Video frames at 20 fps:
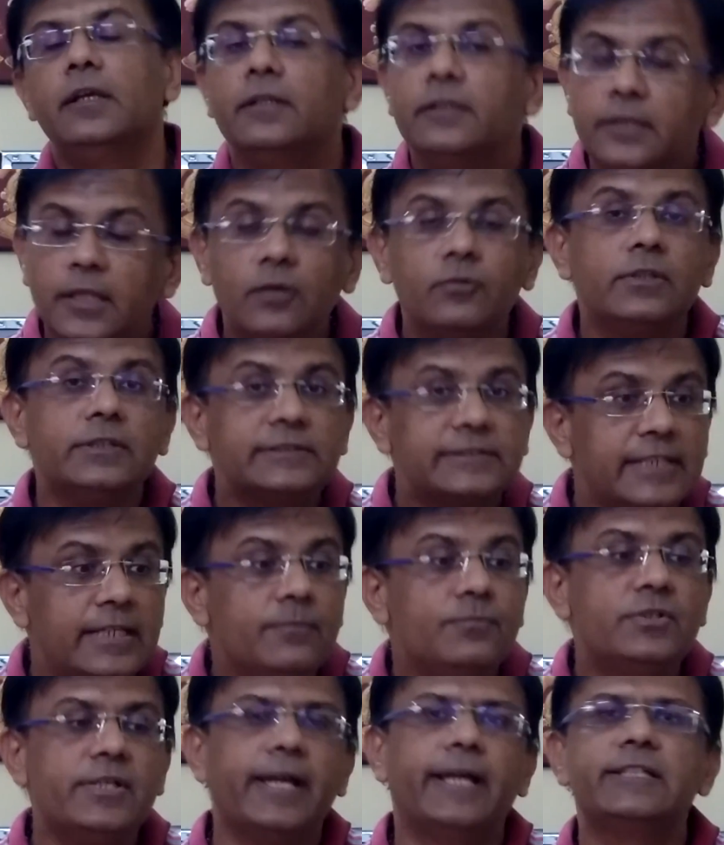Now the
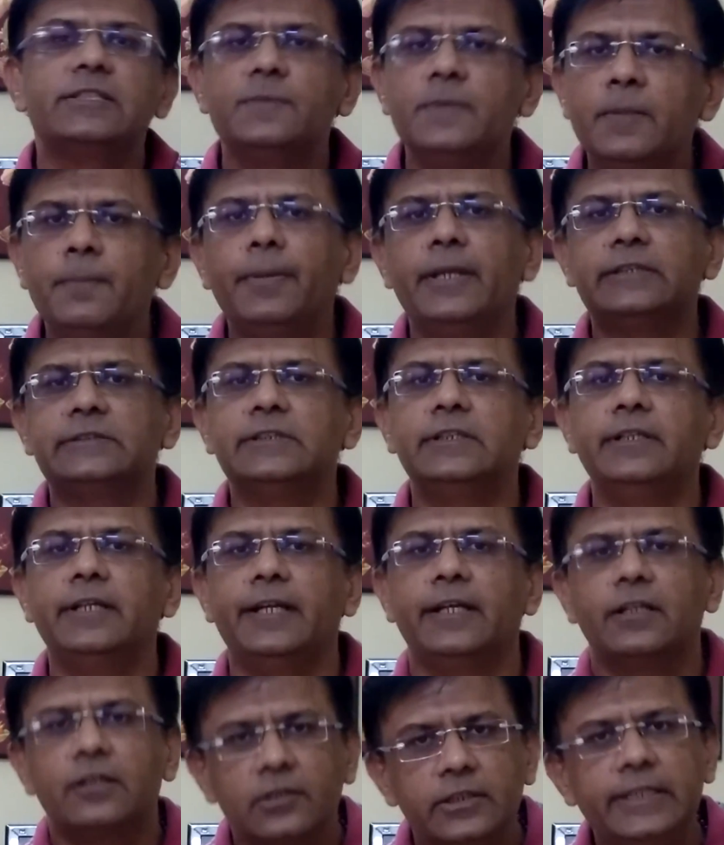same check has been
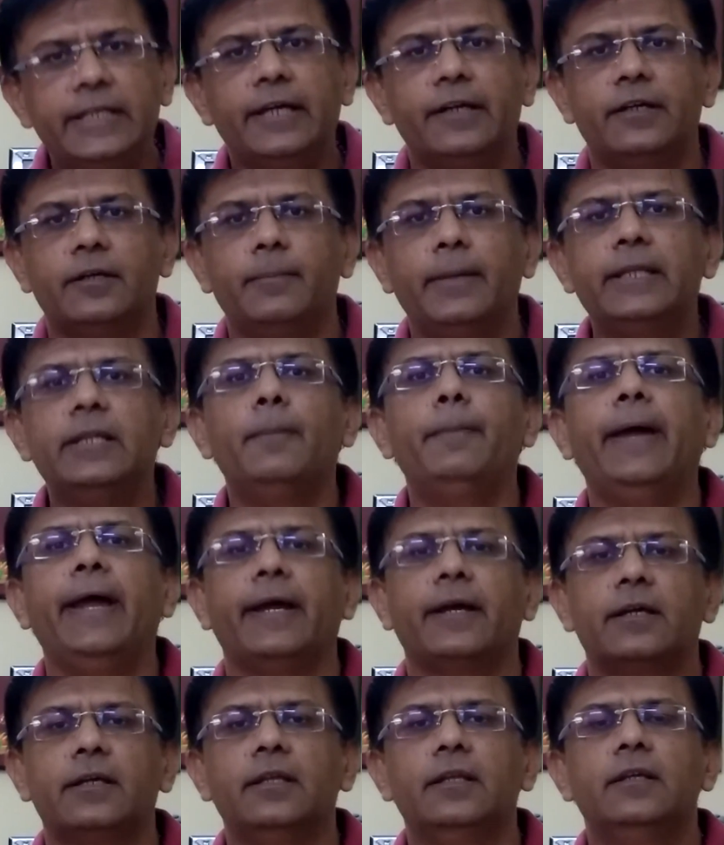presented, cleared by the
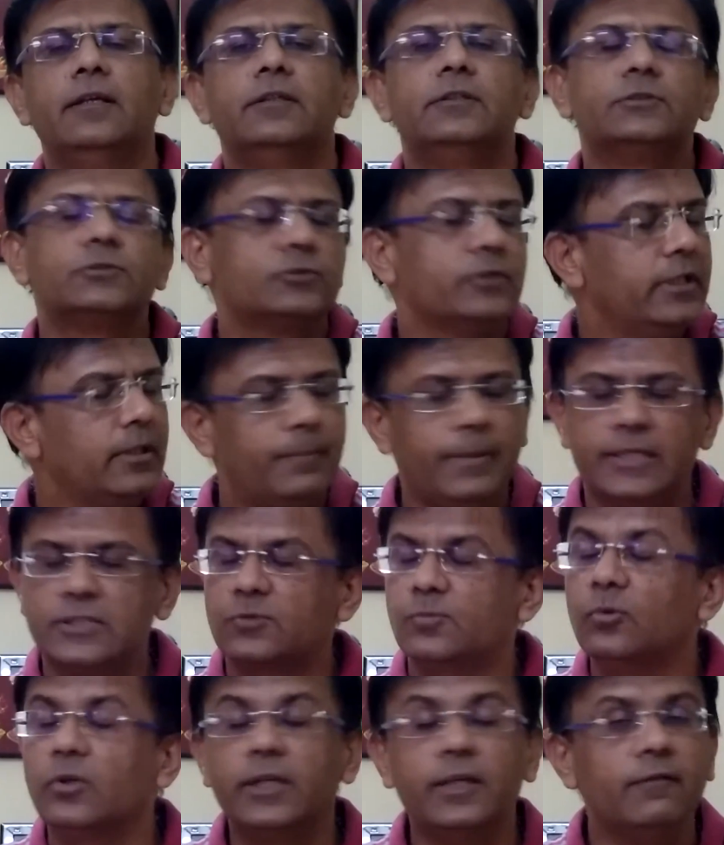bank. So in
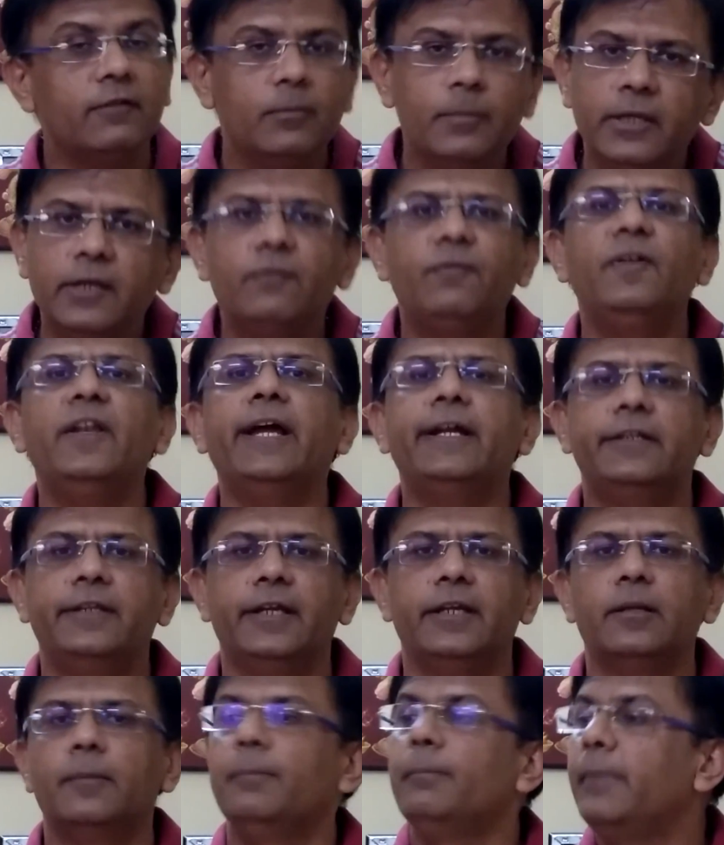passbook it will be
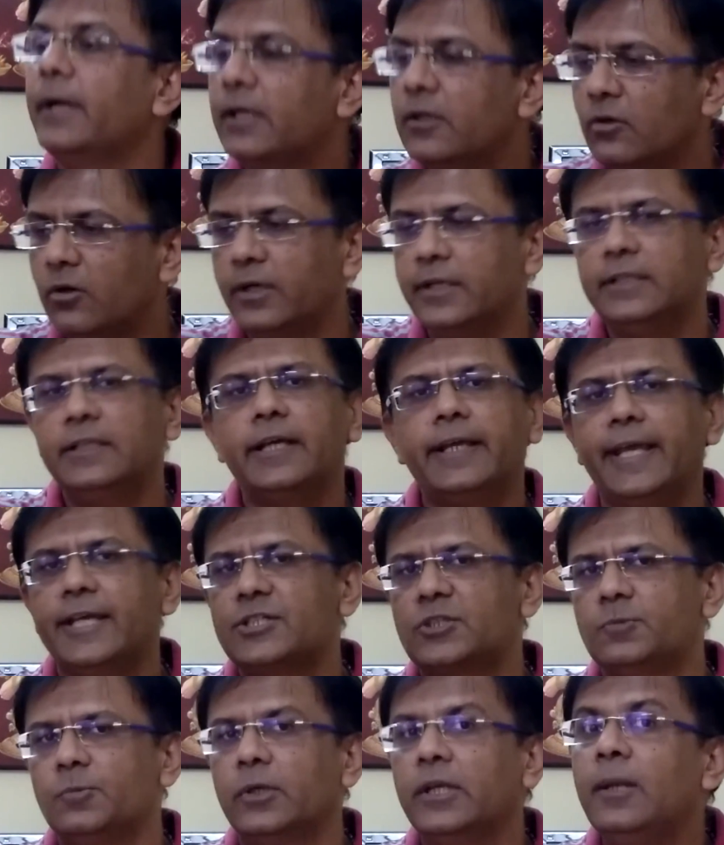reflected, but not in the
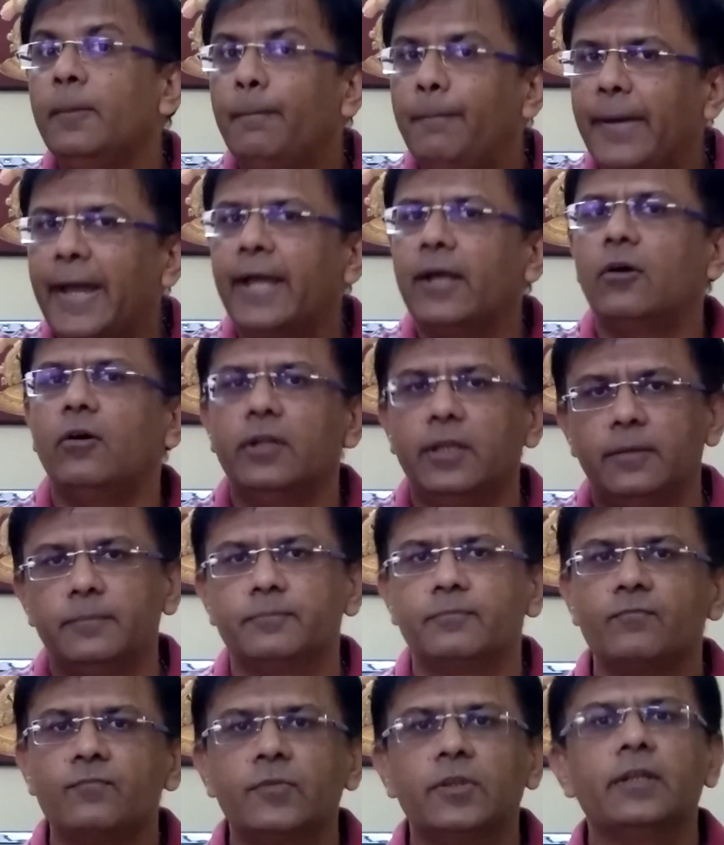cash book in bank
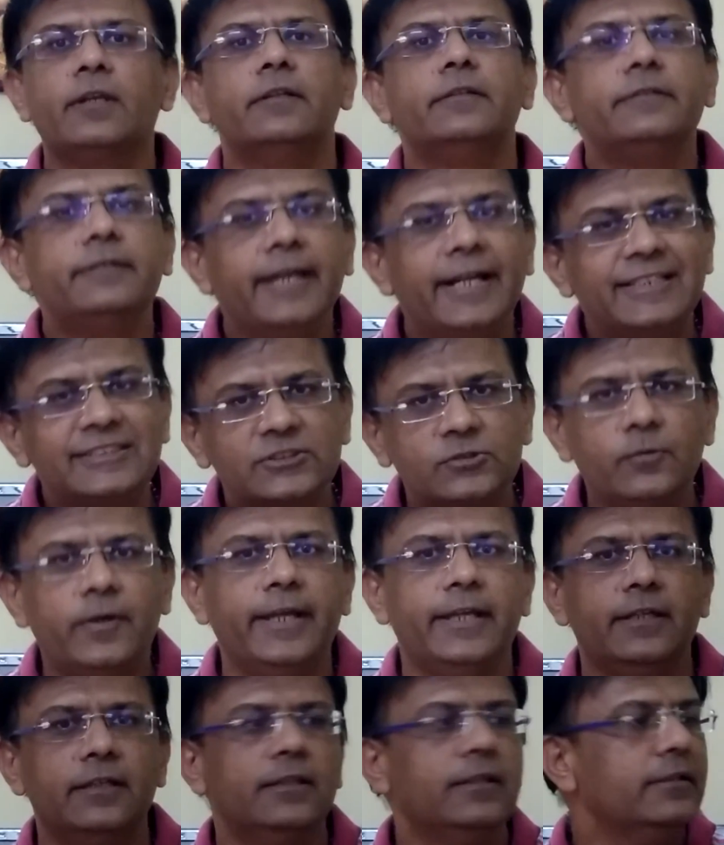column. That's
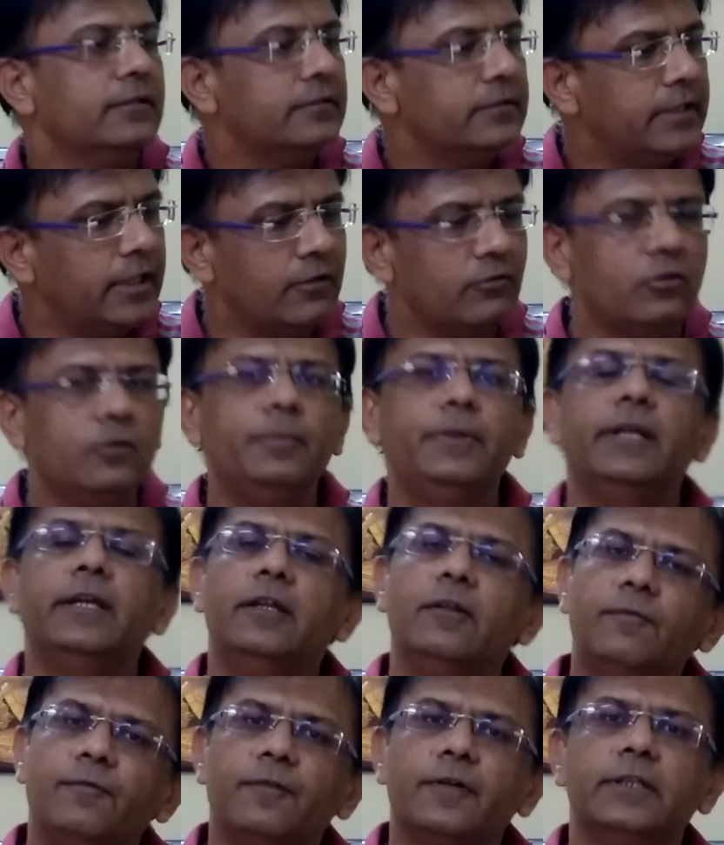why there will be a
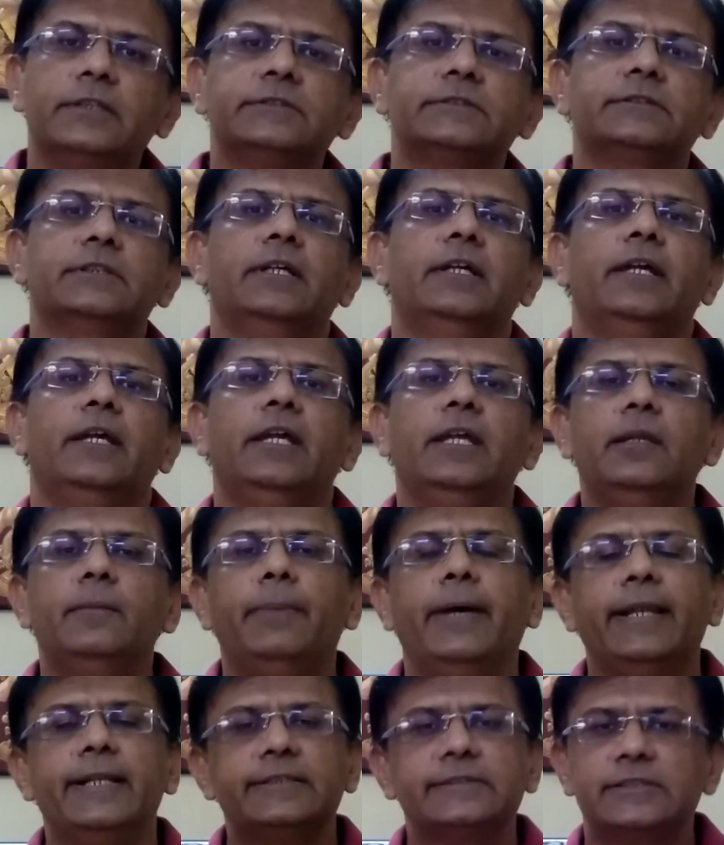difference in
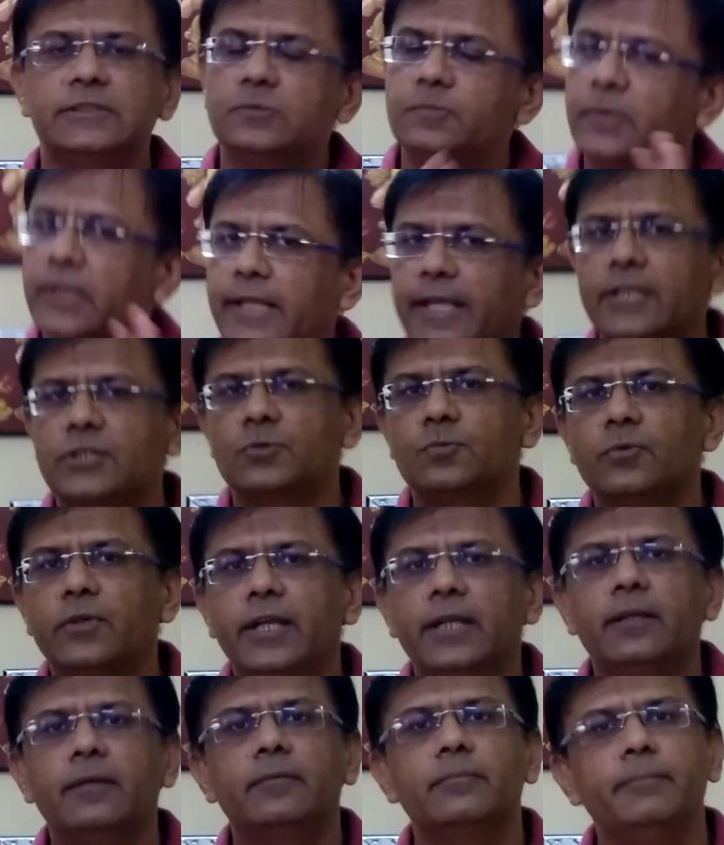balances per cash book
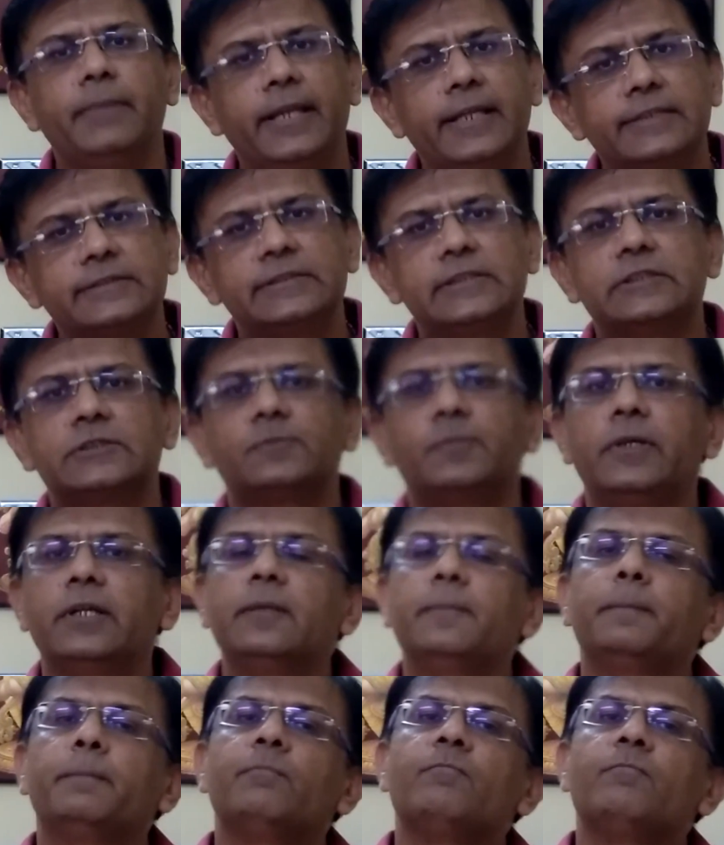and balances per